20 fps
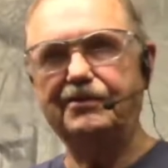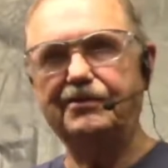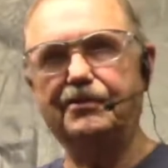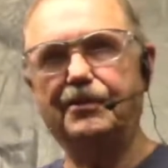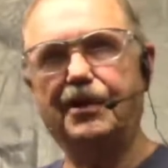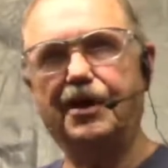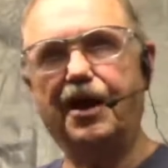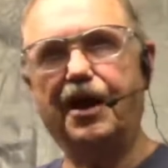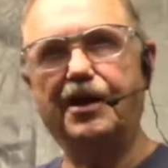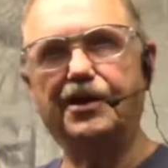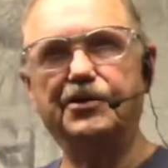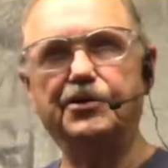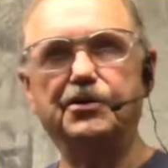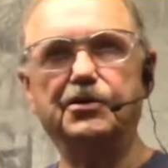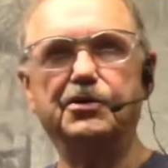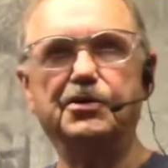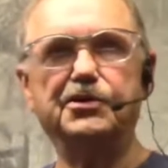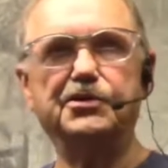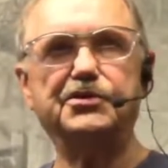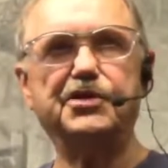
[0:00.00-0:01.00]
What I
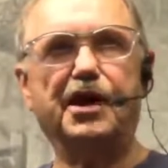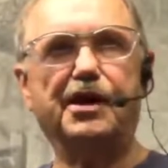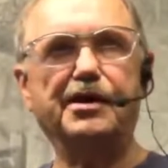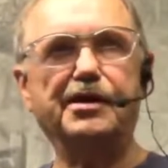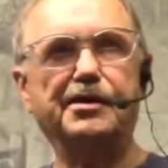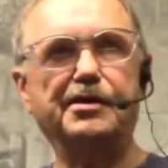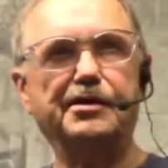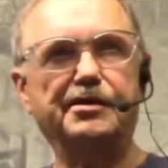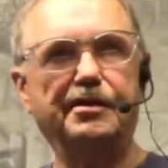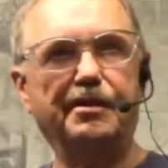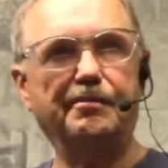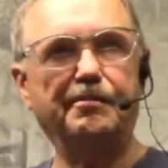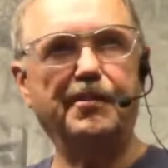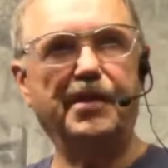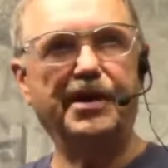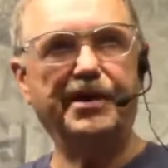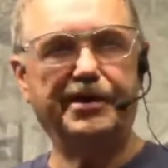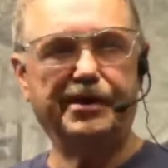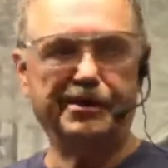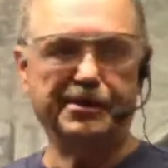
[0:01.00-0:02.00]
do is I
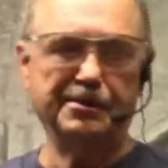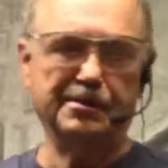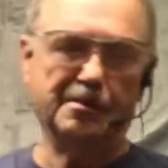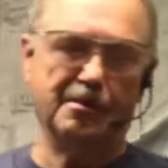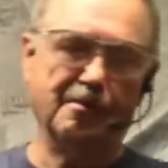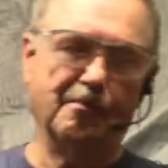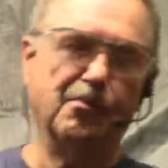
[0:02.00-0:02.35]
make a